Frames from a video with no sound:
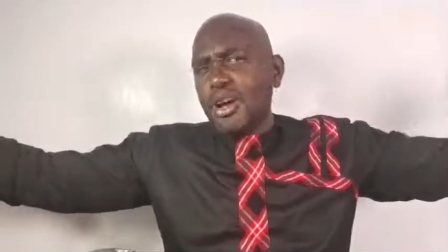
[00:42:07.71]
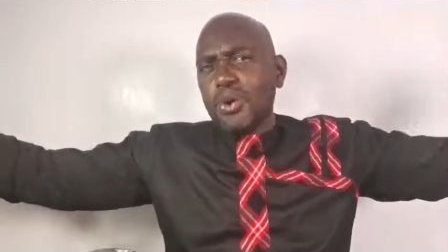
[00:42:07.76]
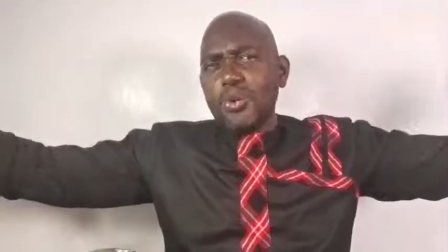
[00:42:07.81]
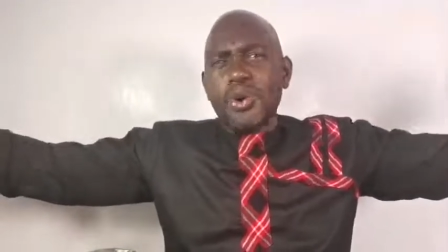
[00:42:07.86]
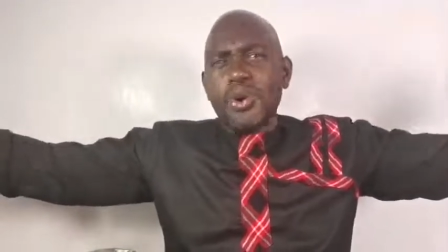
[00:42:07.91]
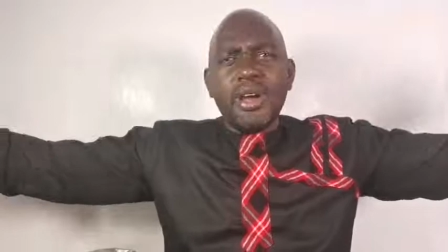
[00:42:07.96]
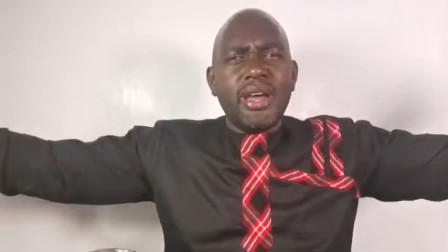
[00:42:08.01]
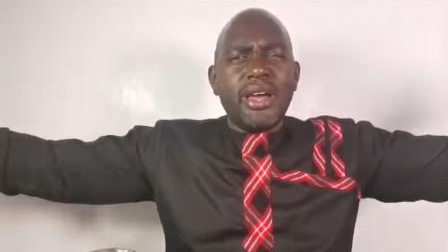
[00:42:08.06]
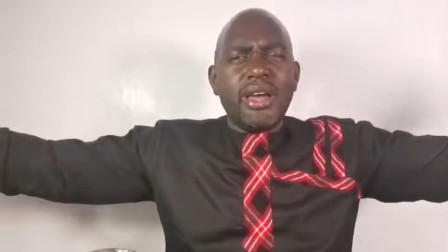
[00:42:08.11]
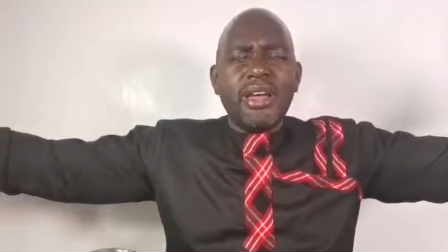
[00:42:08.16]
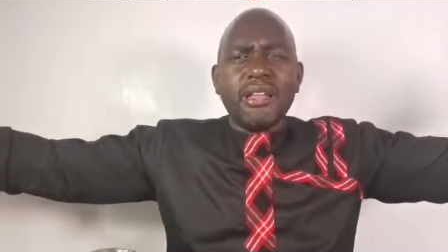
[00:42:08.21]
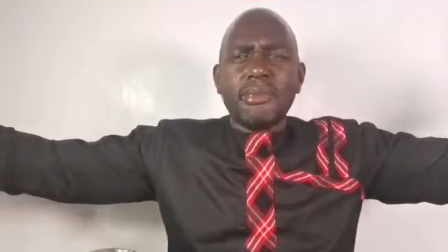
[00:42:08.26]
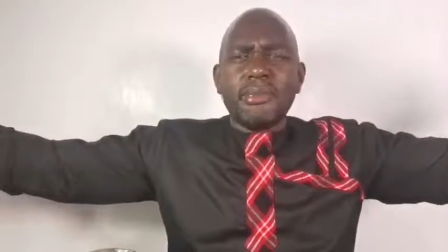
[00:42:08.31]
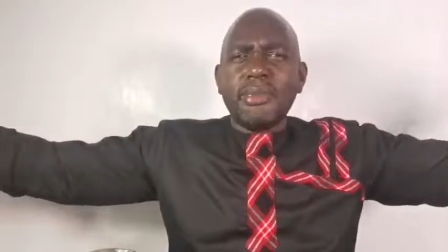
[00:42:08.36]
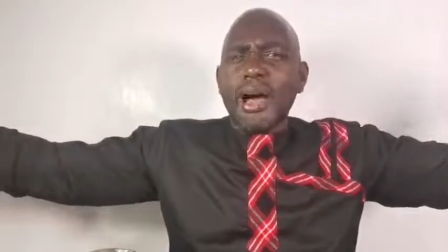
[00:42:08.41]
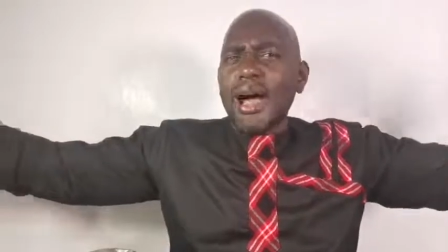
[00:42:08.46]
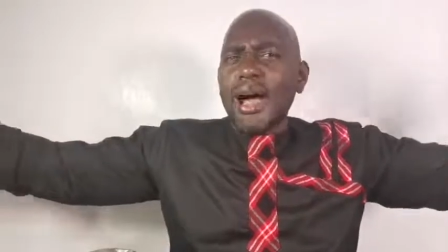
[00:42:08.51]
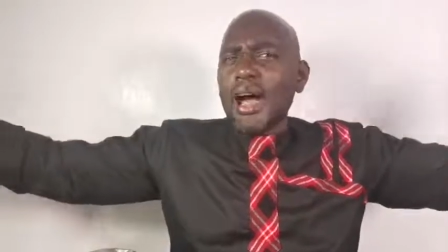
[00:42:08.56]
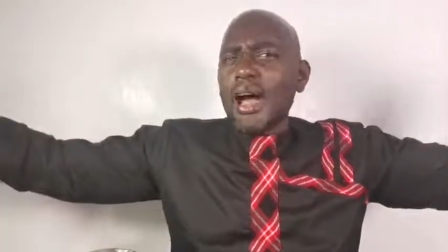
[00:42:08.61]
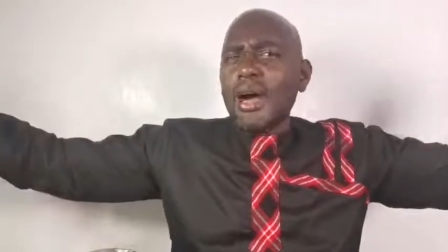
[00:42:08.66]
With
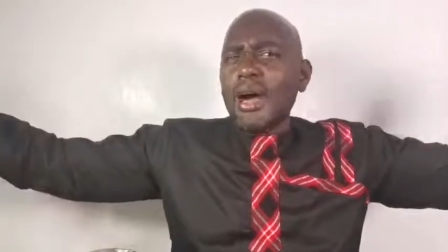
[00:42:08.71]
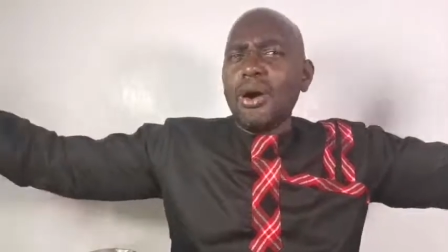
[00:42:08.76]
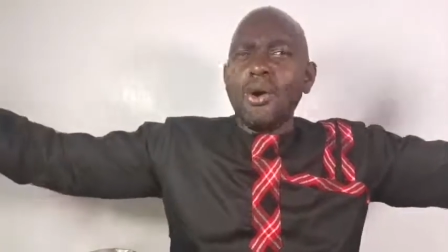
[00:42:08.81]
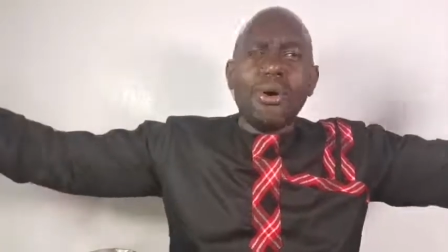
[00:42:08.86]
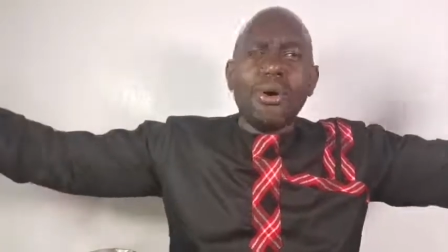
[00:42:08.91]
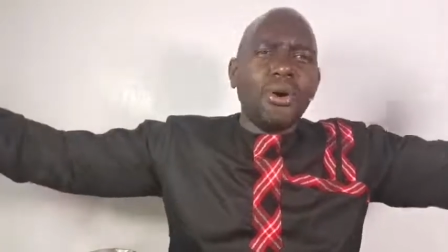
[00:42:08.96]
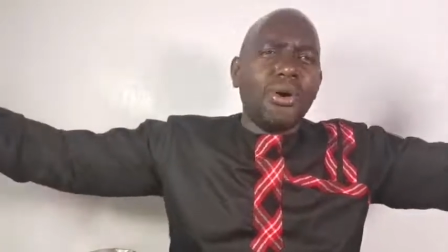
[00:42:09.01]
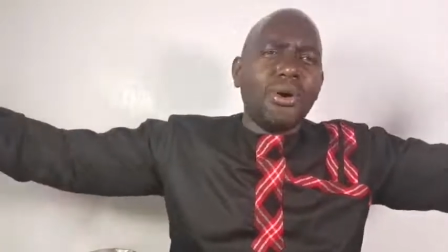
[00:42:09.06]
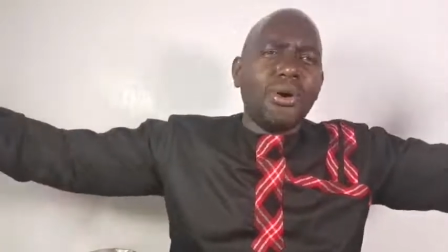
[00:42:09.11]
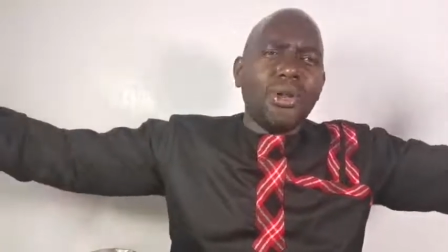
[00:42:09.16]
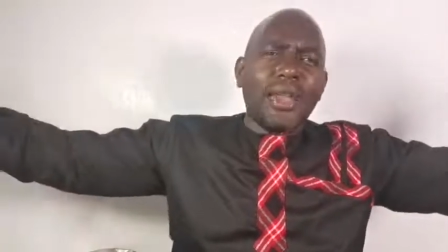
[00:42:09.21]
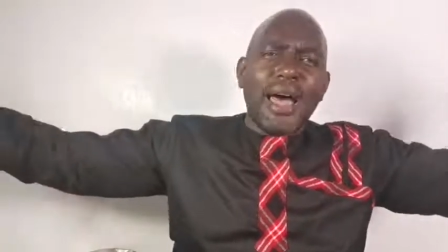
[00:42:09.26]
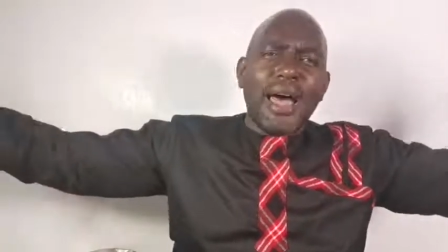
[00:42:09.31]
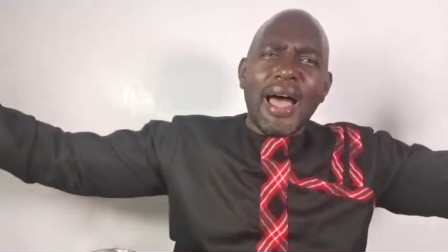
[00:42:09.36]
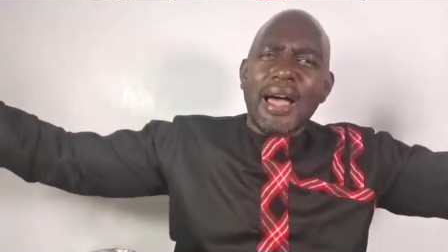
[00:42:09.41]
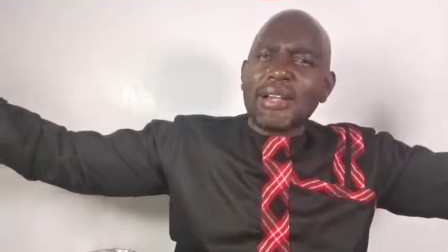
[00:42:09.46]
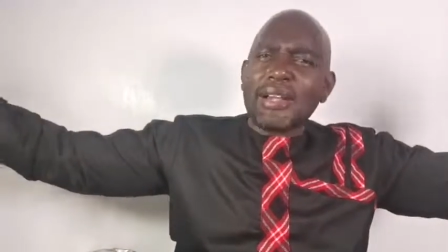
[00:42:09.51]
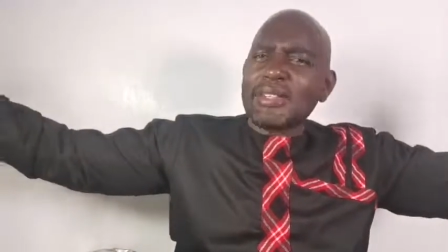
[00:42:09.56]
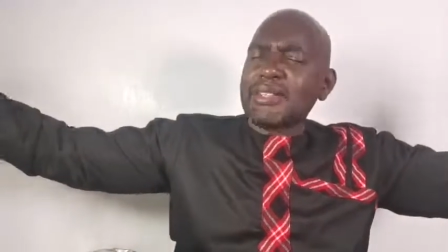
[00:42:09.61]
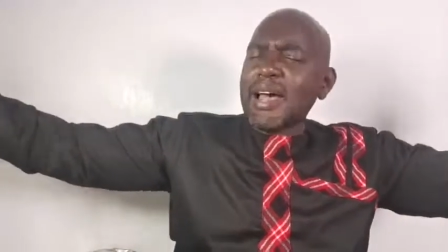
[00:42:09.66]
my whole
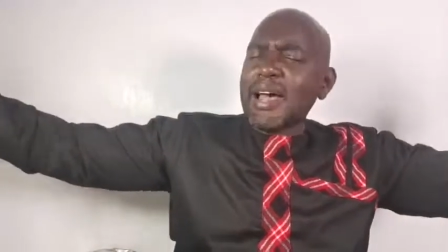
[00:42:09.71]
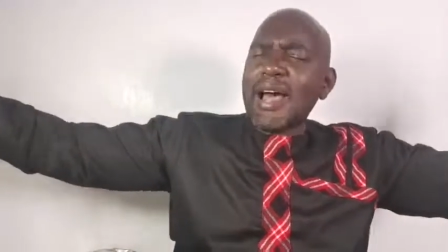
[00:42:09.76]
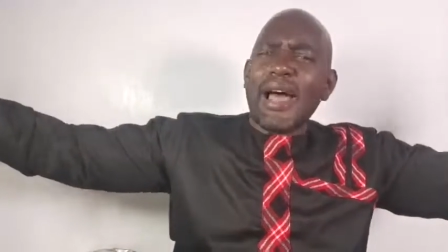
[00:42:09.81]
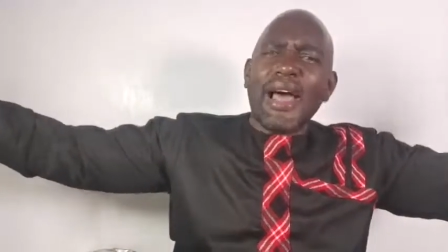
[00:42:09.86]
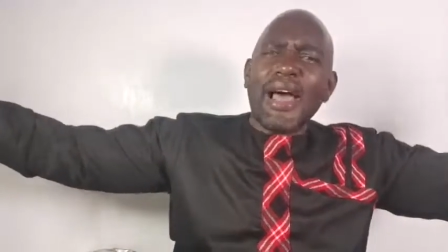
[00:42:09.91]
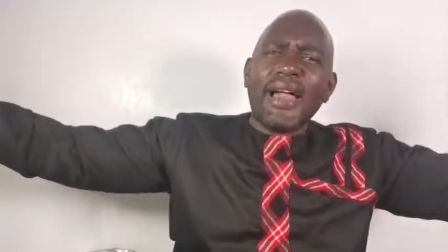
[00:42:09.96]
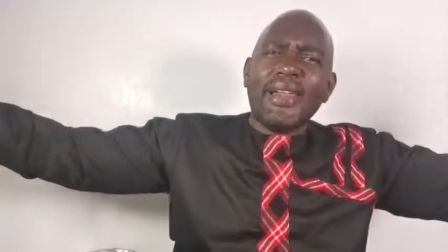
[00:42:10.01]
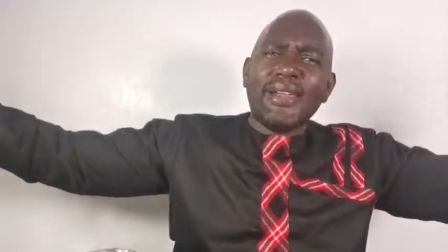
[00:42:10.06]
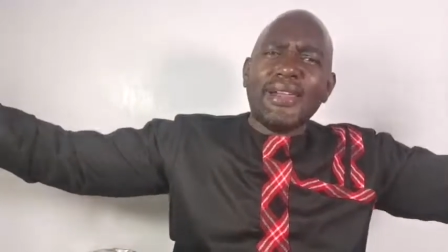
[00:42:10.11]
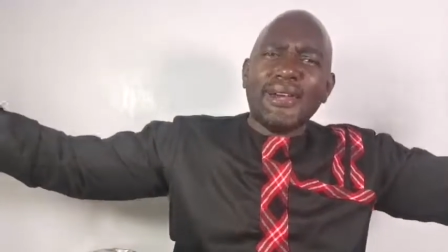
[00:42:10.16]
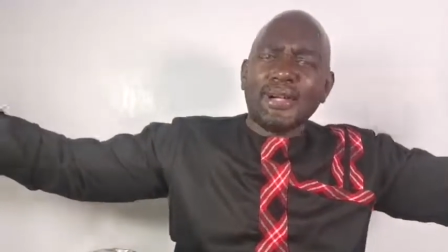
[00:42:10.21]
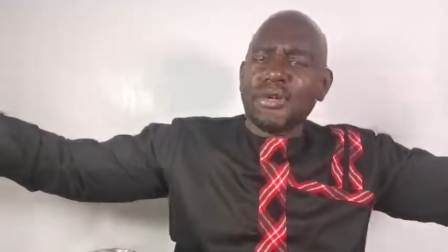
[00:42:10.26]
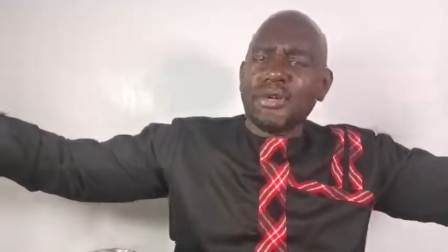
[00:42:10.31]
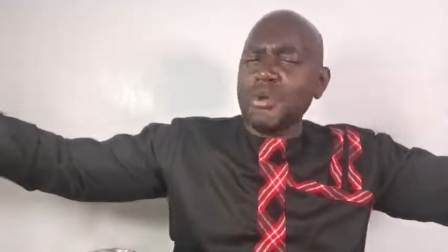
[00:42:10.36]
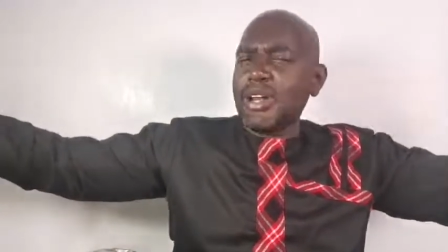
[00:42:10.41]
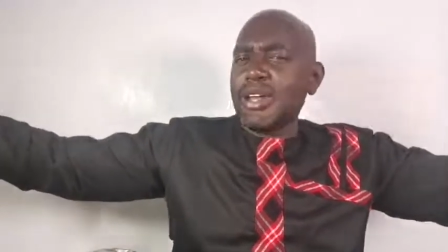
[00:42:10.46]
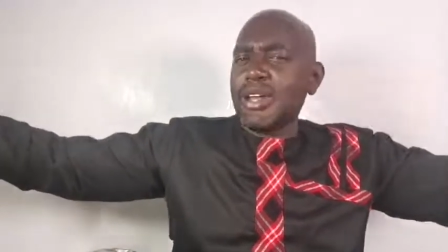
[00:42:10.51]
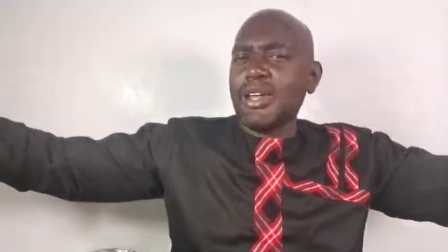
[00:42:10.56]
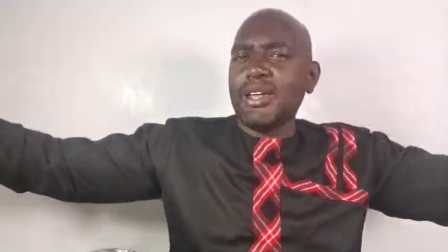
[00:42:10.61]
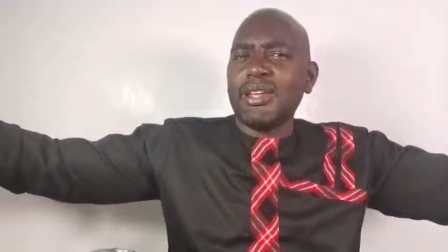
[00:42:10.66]
heart I'll
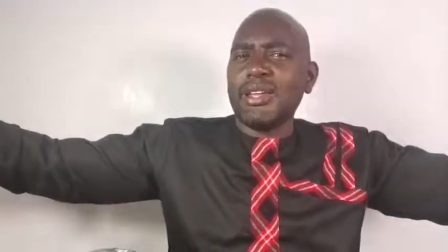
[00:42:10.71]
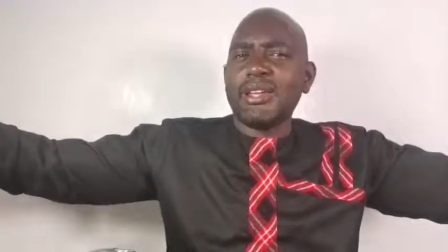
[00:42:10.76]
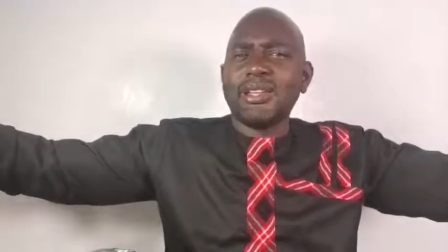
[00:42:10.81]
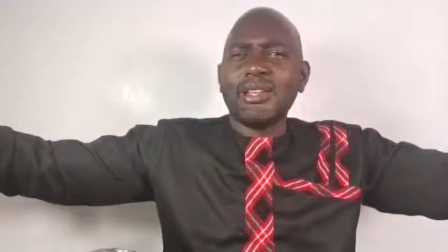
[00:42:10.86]
agree,